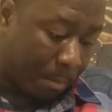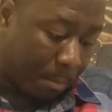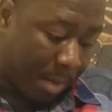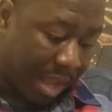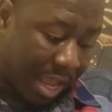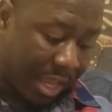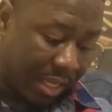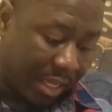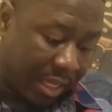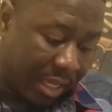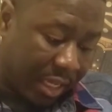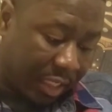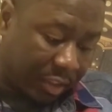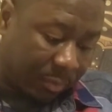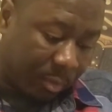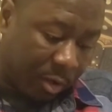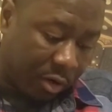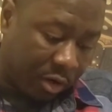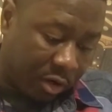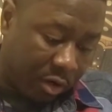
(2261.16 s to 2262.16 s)
Mayan
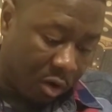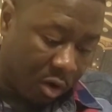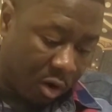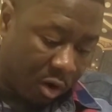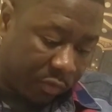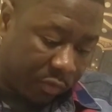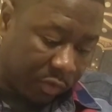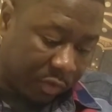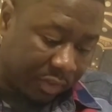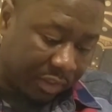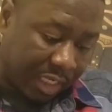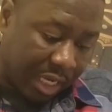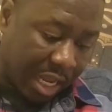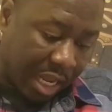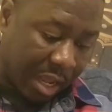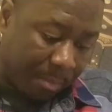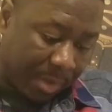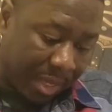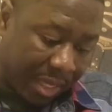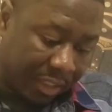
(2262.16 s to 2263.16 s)
expert and author
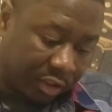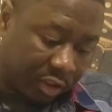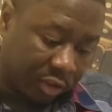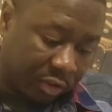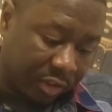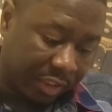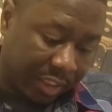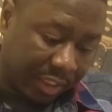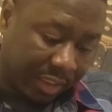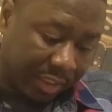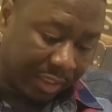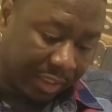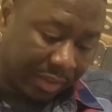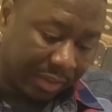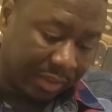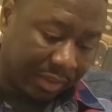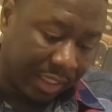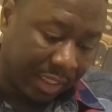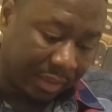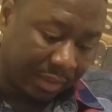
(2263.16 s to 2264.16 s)
John Major Jenkins
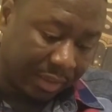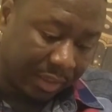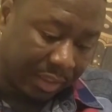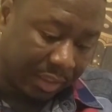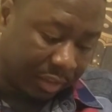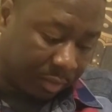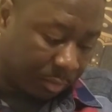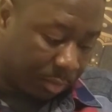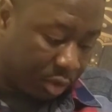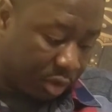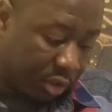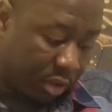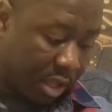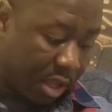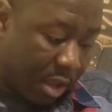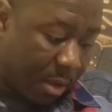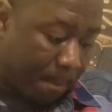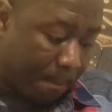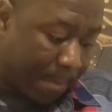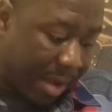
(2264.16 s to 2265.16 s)
states in his book
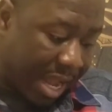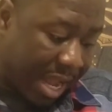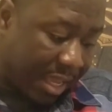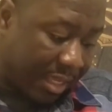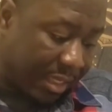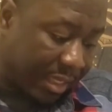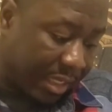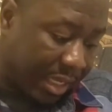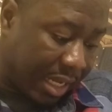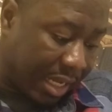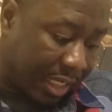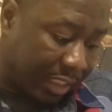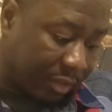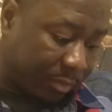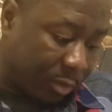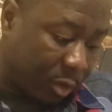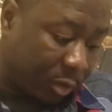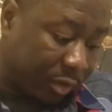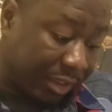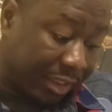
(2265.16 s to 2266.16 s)
Maya
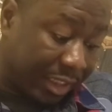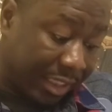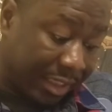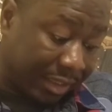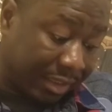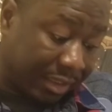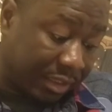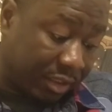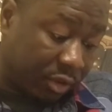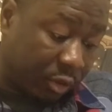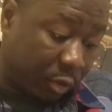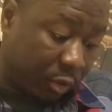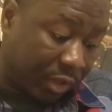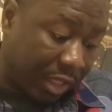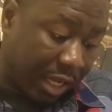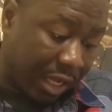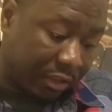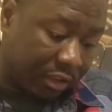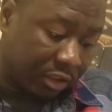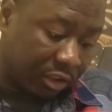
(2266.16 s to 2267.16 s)
Cosmogenesis
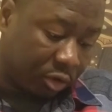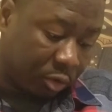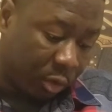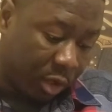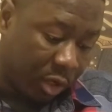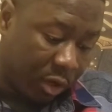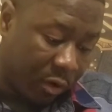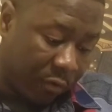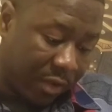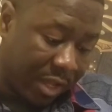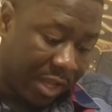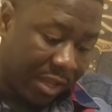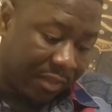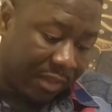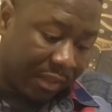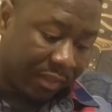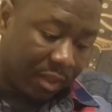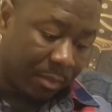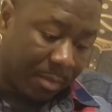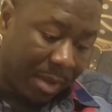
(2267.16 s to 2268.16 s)
2012
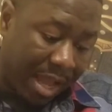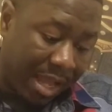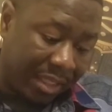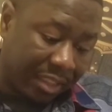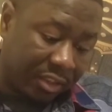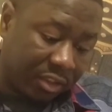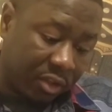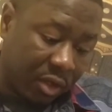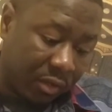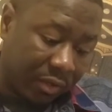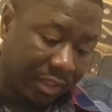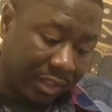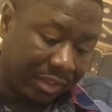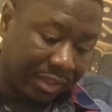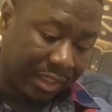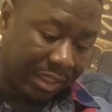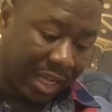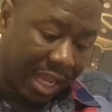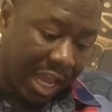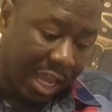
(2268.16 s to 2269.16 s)
that the Mayans saw this
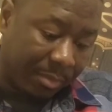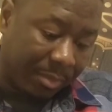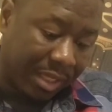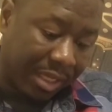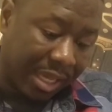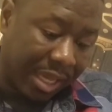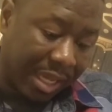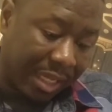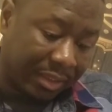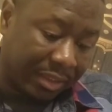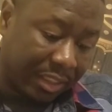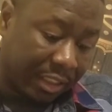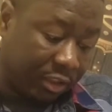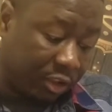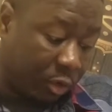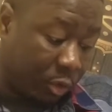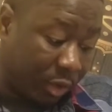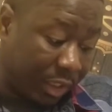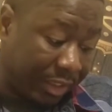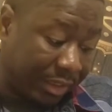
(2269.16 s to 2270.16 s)
alignment as a
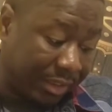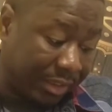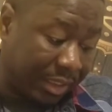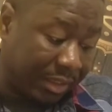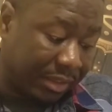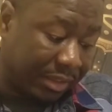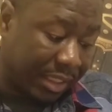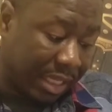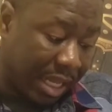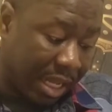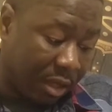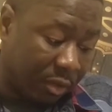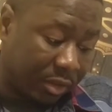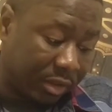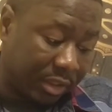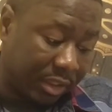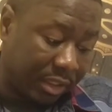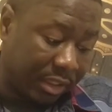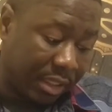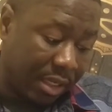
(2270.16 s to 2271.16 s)

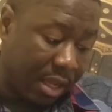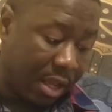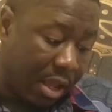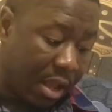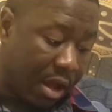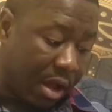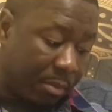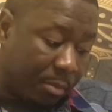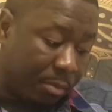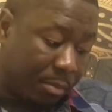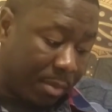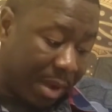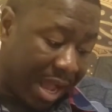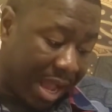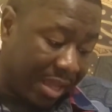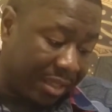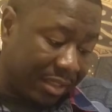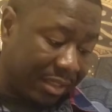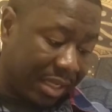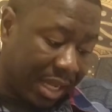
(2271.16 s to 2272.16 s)
26,000
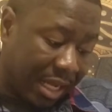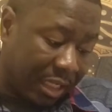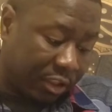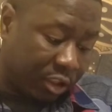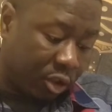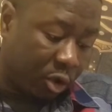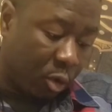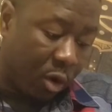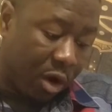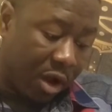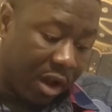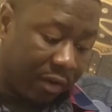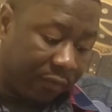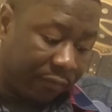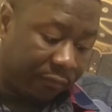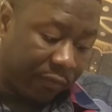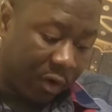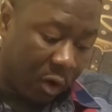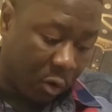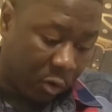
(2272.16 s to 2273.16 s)
biological
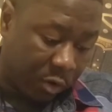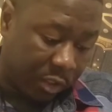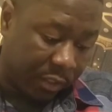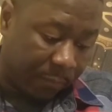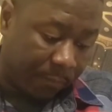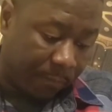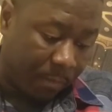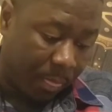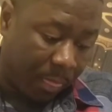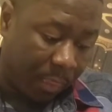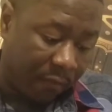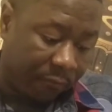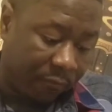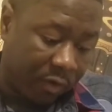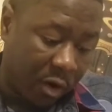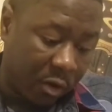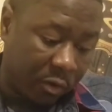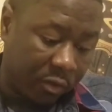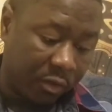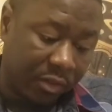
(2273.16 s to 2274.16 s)
unfolding.
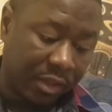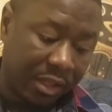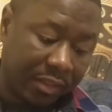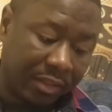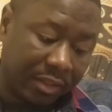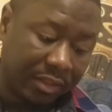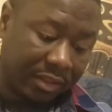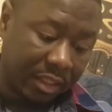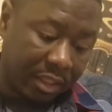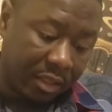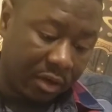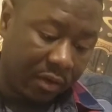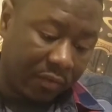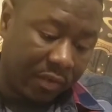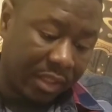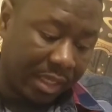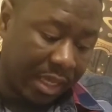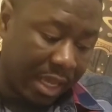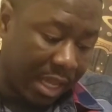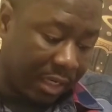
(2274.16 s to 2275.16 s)
Further, that the center of
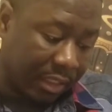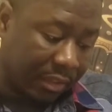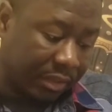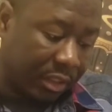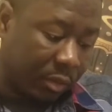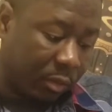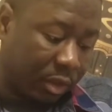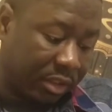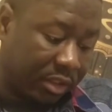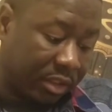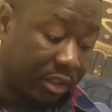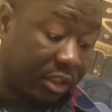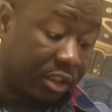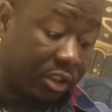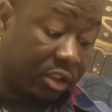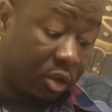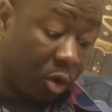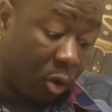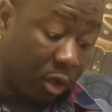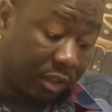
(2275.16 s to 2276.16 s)
the galaxy was the
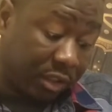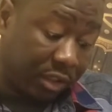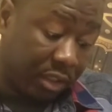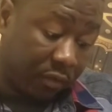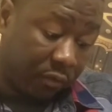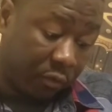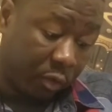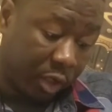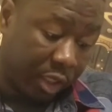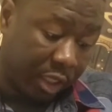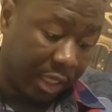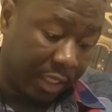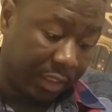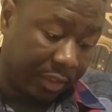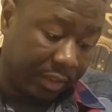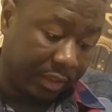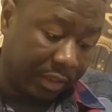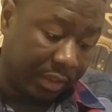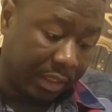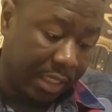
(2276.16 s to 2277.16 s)
source of
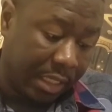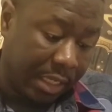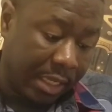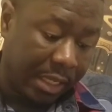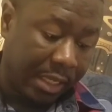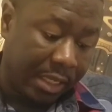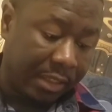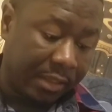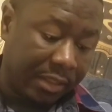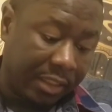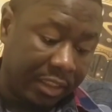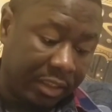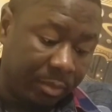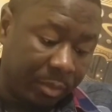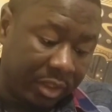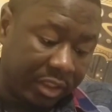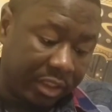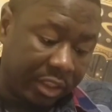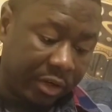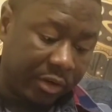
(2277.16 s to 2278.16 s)
creation. This
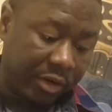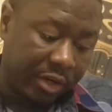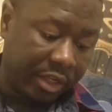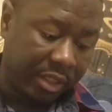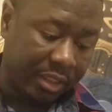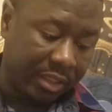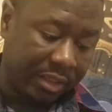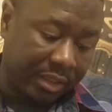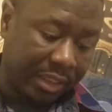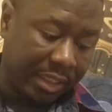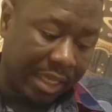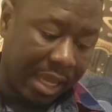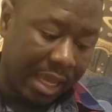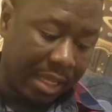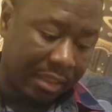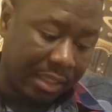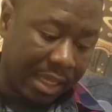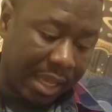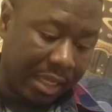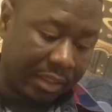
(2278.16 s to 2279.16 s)
mysterious
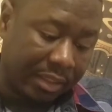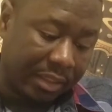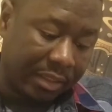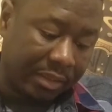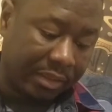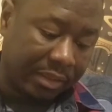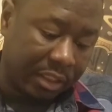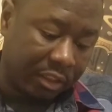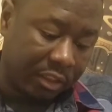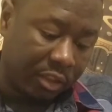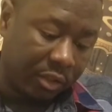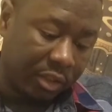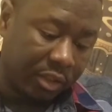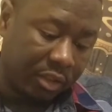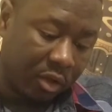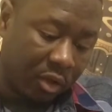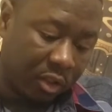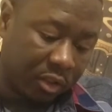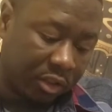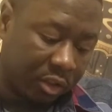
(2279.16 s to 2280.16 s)
galactic center is
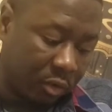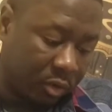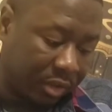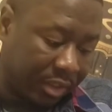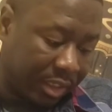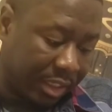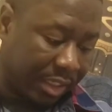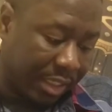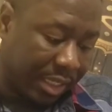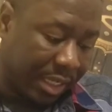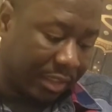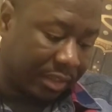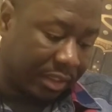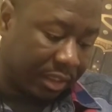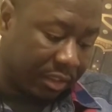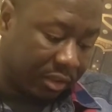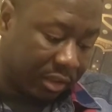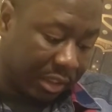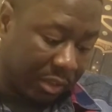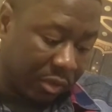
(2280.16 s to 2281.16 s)
also seen as a
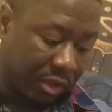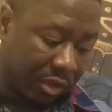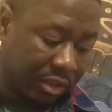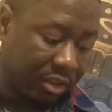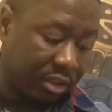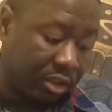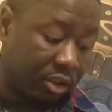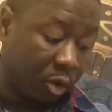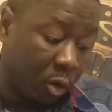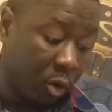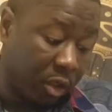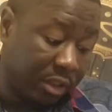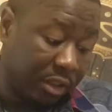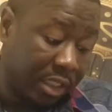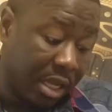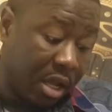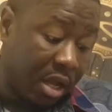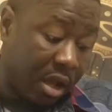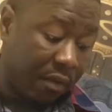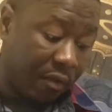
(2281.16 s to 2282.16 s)
source
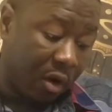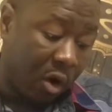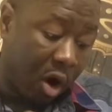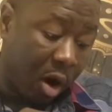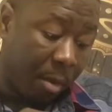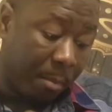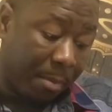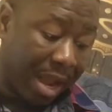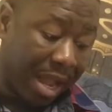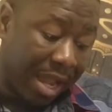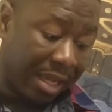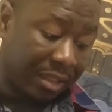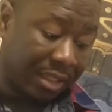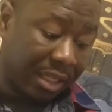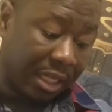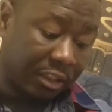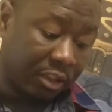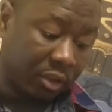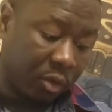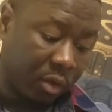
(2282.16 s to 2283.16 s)
of our
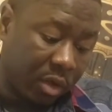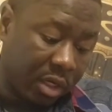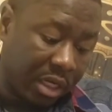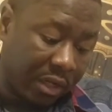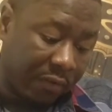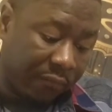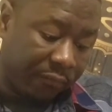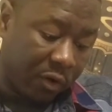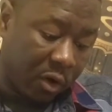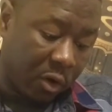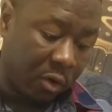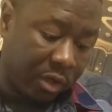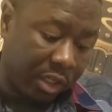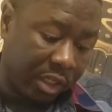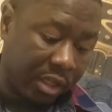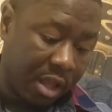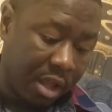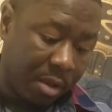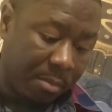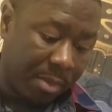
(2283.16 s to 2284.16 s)
biological
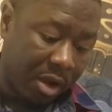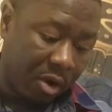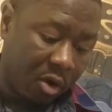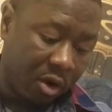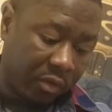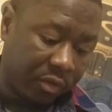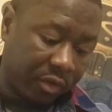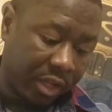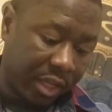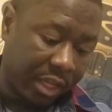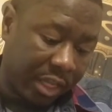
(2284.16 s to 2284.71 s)
unfolding by author